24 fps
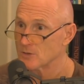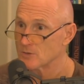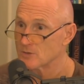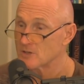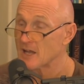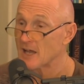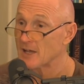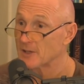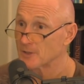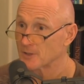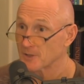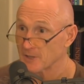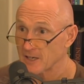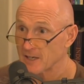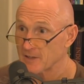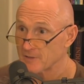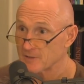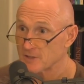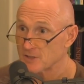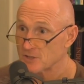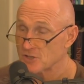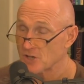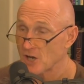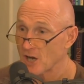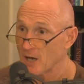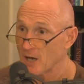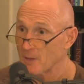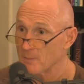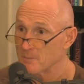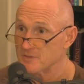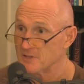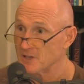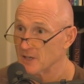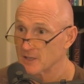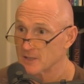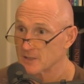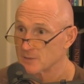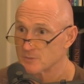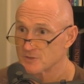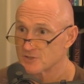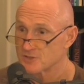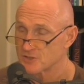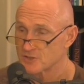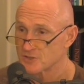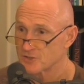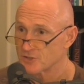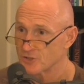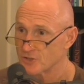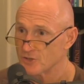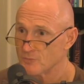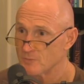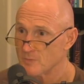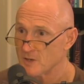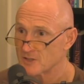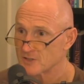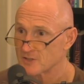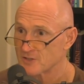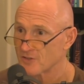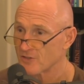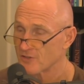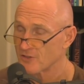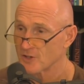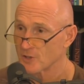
go getter get the job done it was just too much